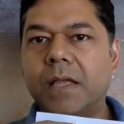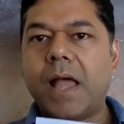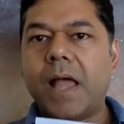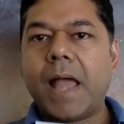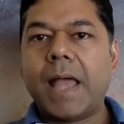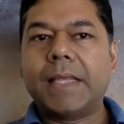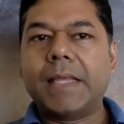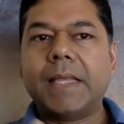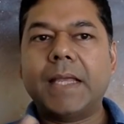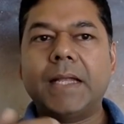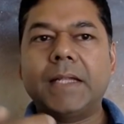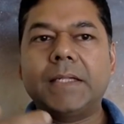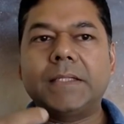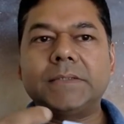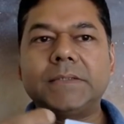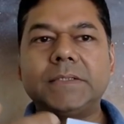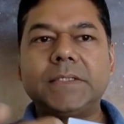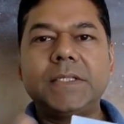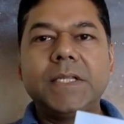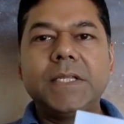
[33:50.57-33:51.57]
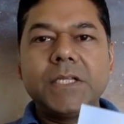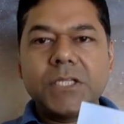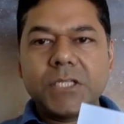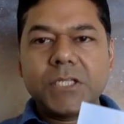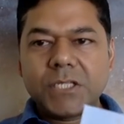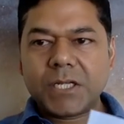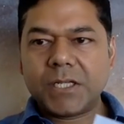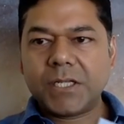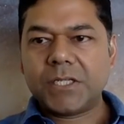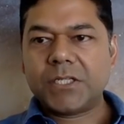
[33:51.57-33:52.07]
I can
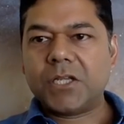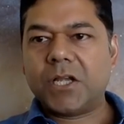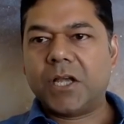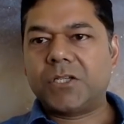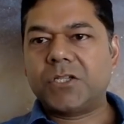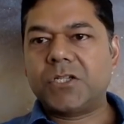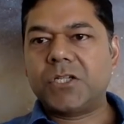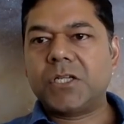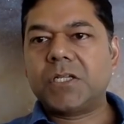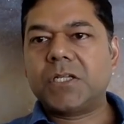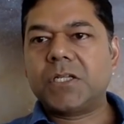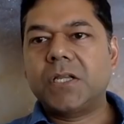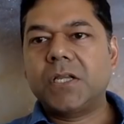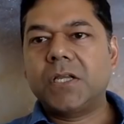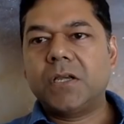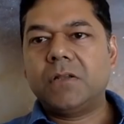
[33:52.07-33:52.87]
digitally touch it.